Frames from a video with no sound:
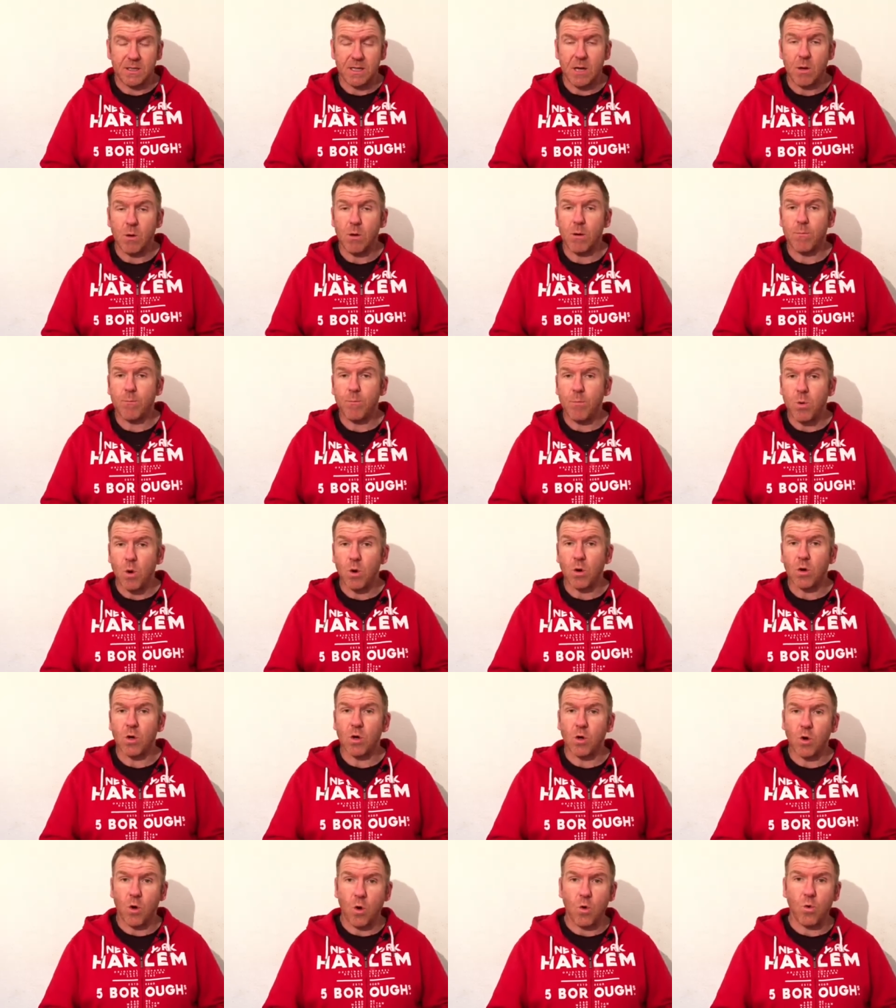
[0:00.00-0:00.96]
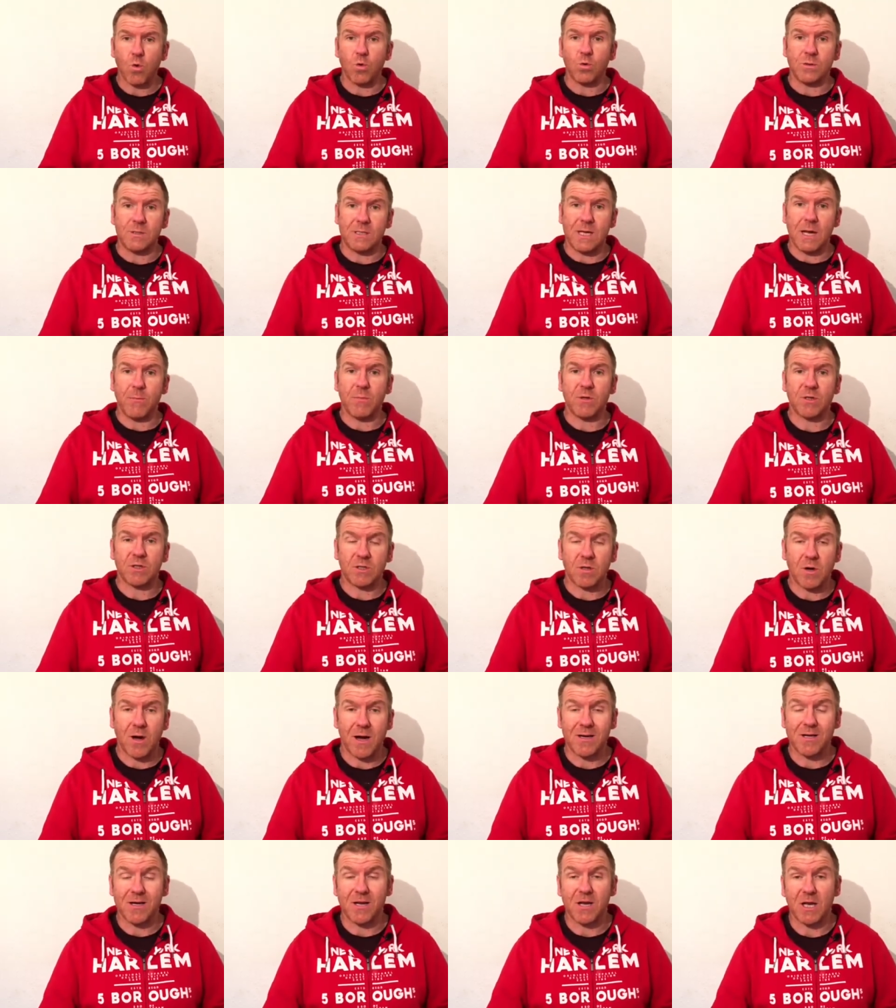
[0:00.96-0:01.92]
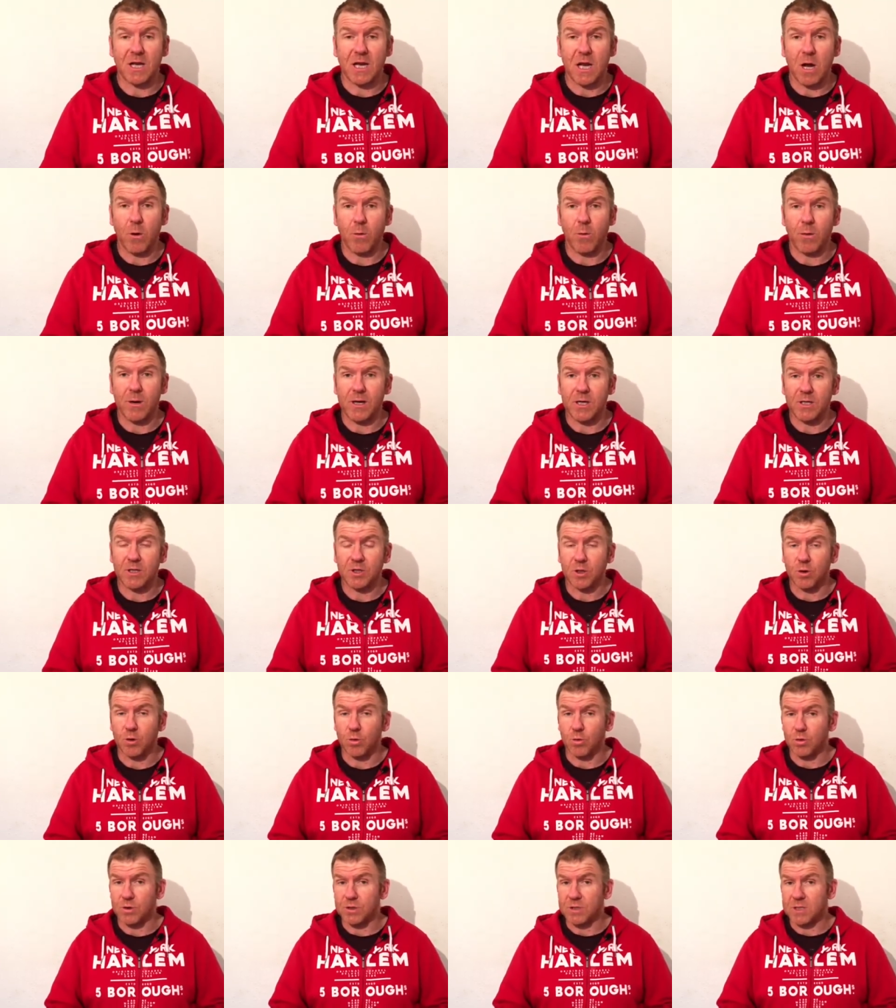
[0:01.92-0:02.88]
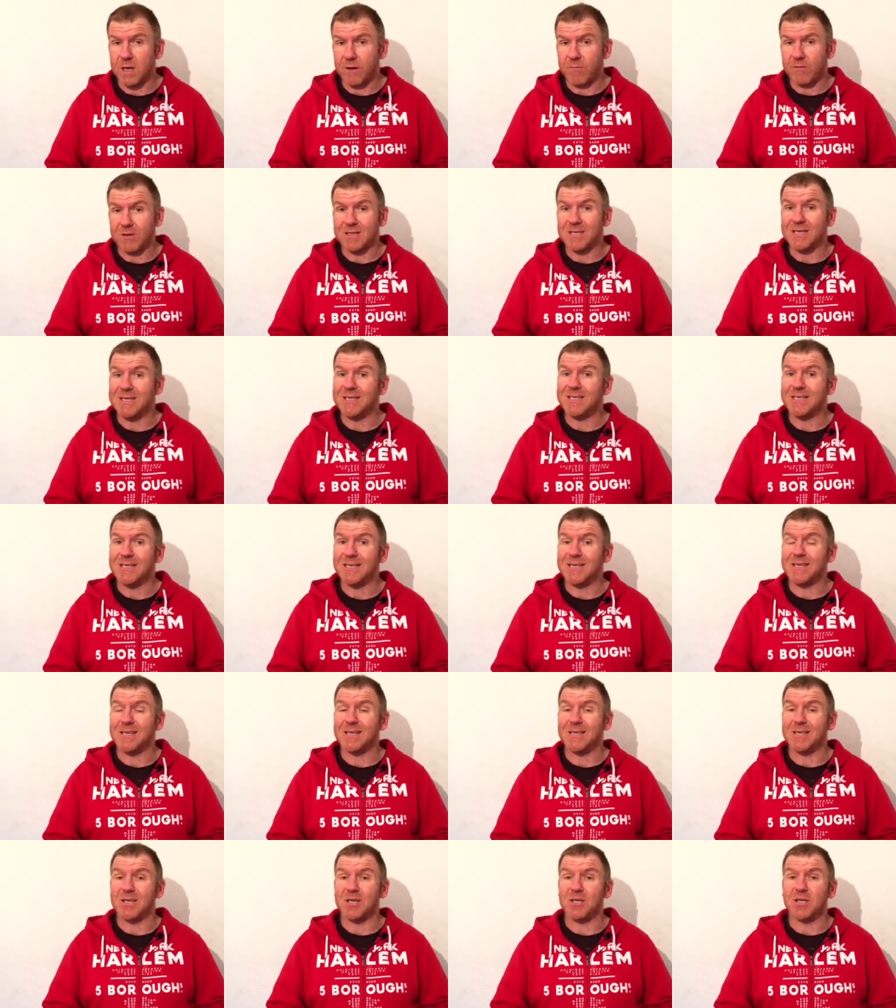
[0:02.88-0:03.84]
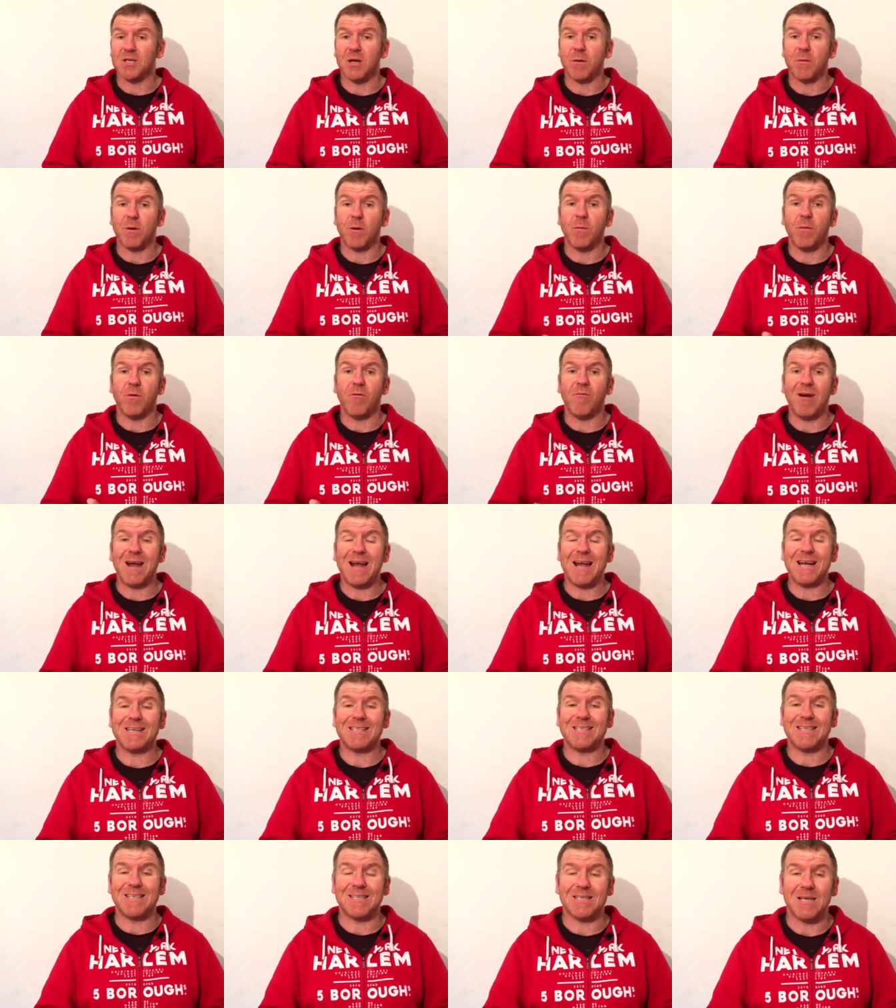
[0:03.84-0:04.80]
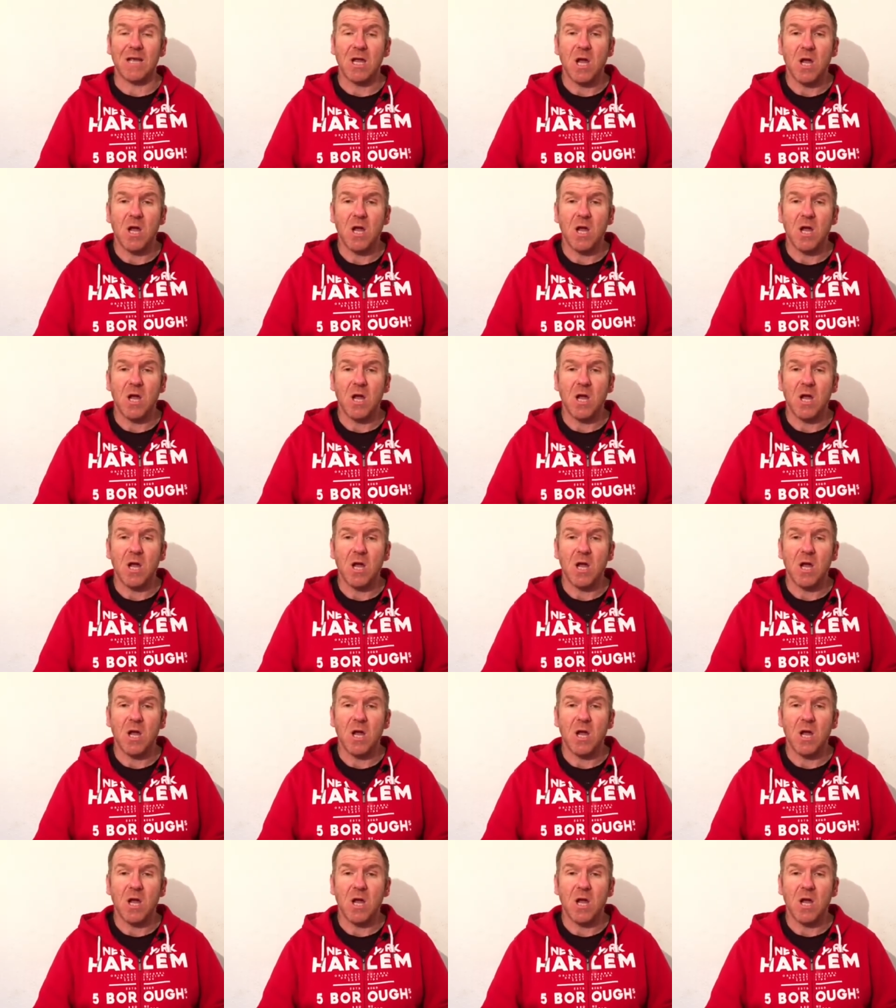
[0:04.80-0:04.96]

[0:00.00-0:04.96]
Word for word: Now, a book called Democide and the Coalition Austerity, Citizenship and Moralities